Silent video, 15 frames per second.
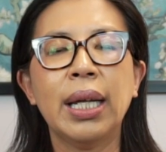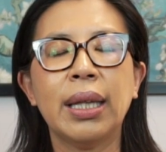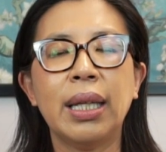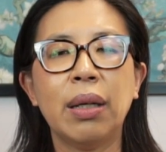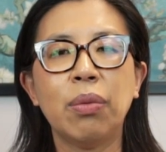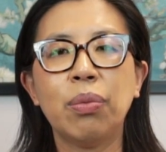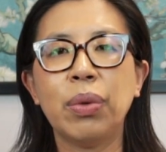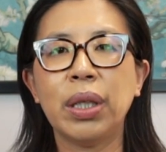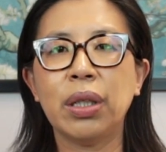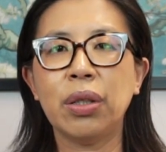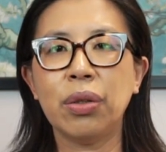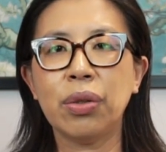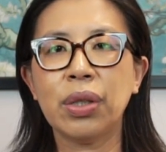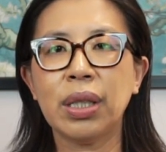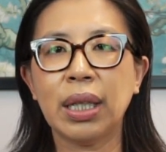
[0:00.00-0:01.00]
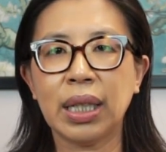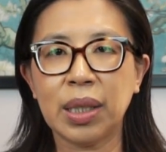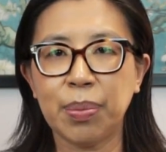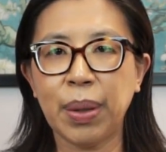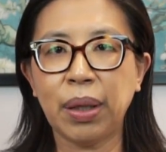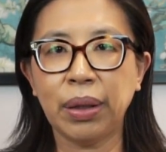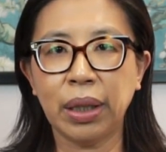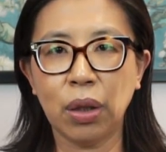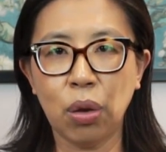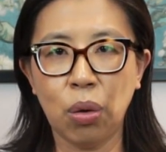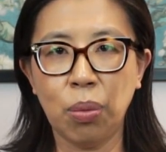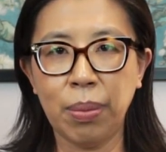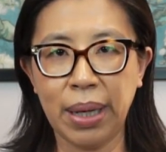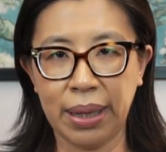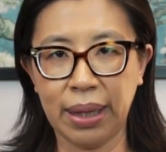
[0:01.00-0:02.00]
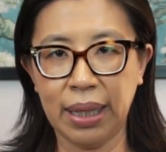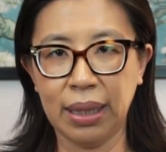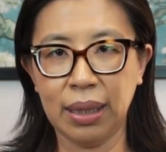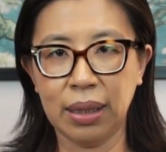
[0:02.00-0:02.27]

then we use the expelling cold method.